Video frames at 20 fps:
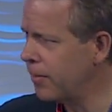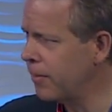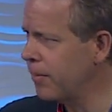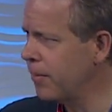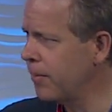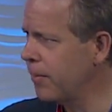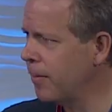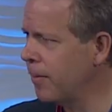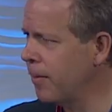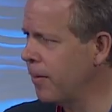
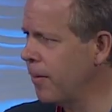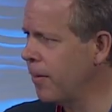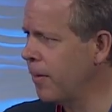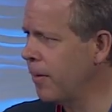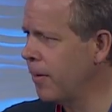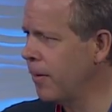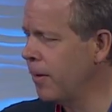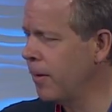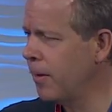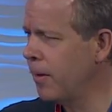
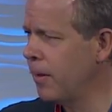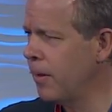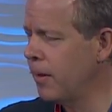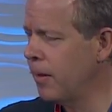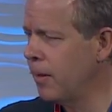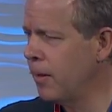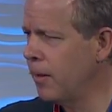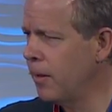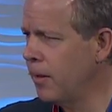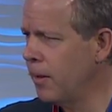
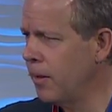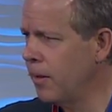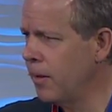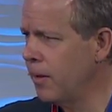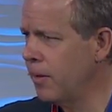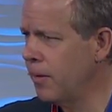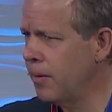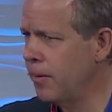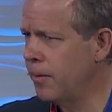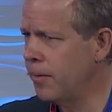
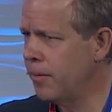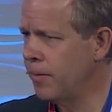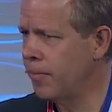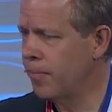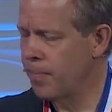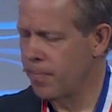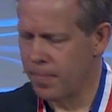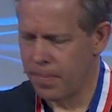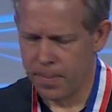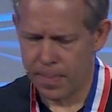
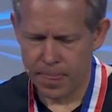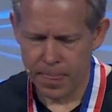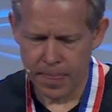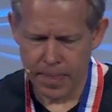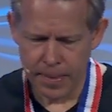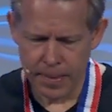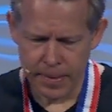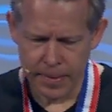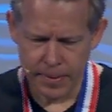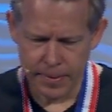
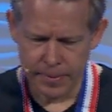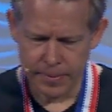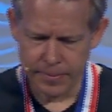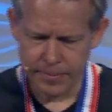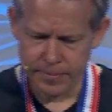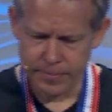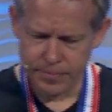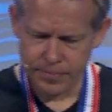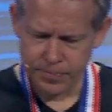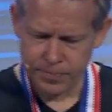
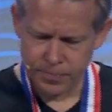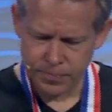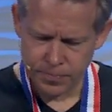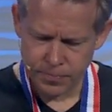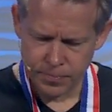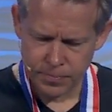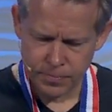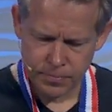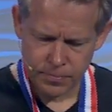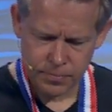
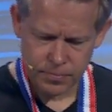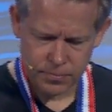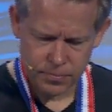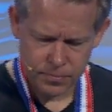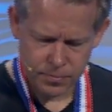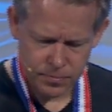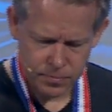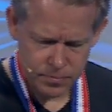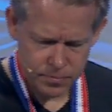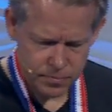
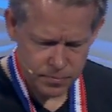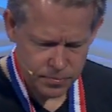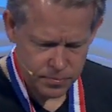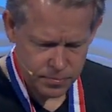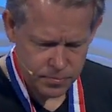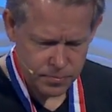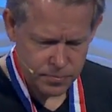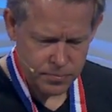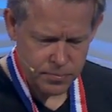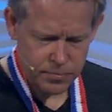
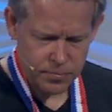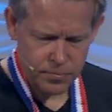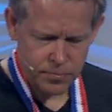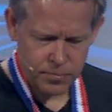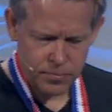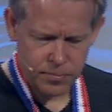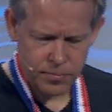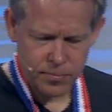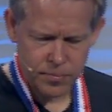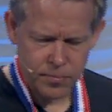
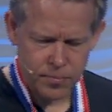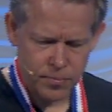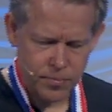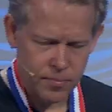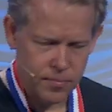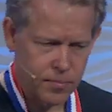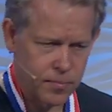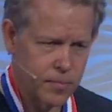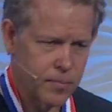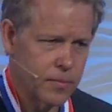
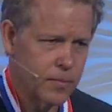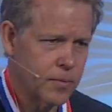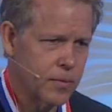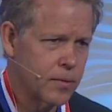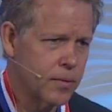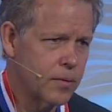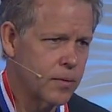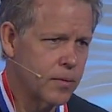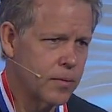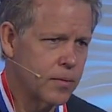
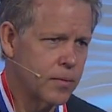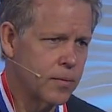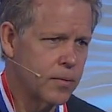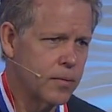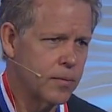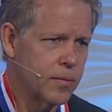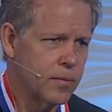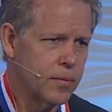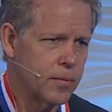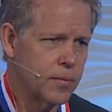
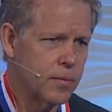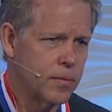Nobody speaks.